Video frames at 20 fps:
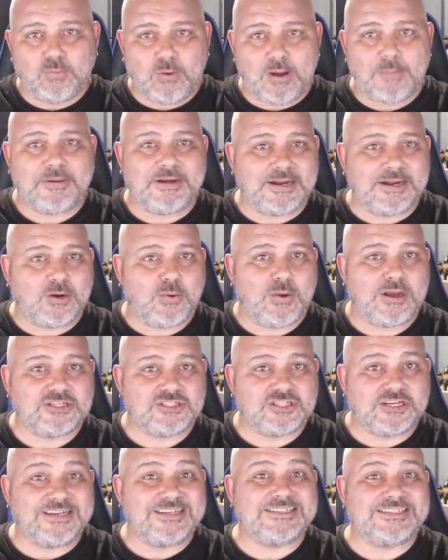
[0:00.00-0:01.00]
weapon in
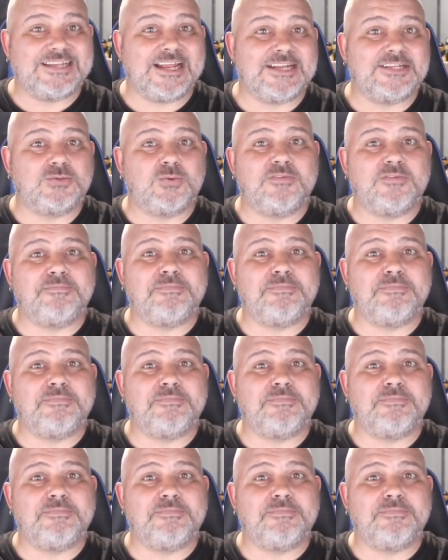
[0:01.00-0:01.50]
question is said to